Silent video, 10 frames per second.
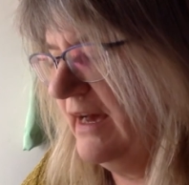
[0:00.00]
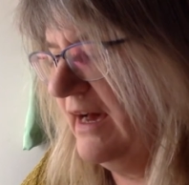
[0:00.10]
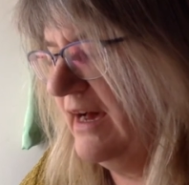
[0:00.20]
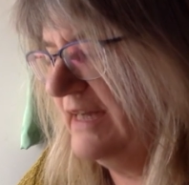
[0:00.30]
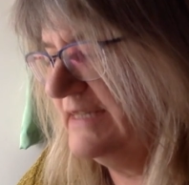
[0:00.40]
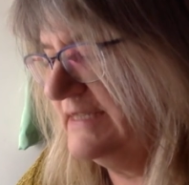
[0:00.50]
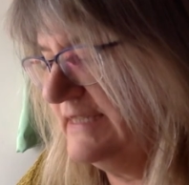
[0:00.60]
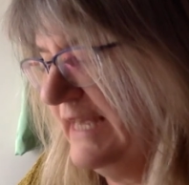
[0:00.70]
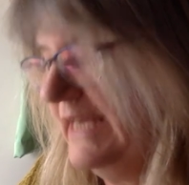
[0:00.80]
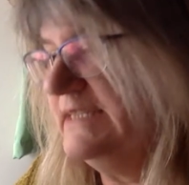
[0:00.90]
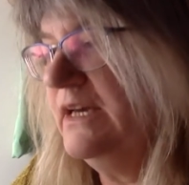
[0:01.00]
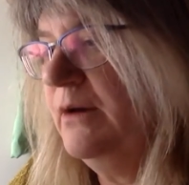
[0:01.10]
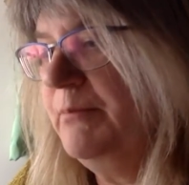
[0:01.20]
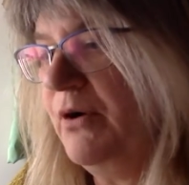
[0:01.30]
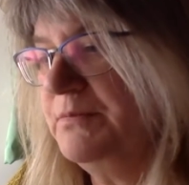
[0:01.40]
Ida's head
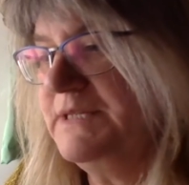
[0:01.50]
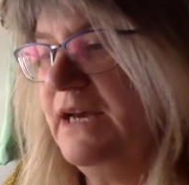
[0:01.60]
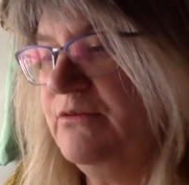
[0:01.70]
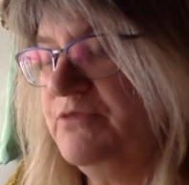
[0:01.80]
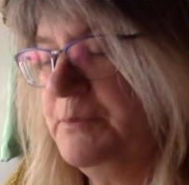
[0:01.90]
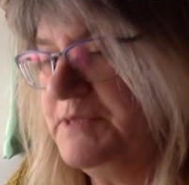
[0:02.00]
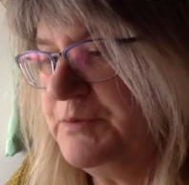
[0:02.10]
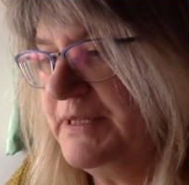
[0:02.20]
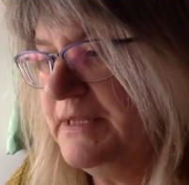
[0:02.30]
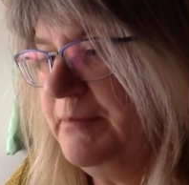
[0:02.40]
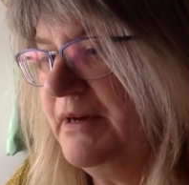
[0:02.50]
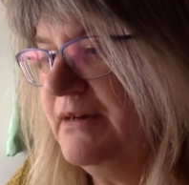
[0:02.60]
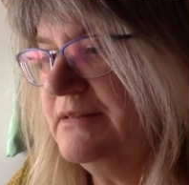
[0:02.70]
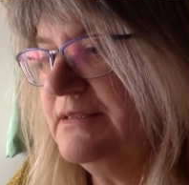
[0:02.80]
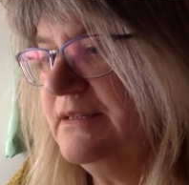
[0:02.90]
popped out from between the
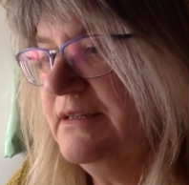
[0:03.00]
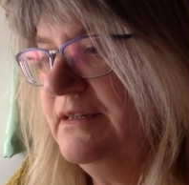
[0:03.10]
bars.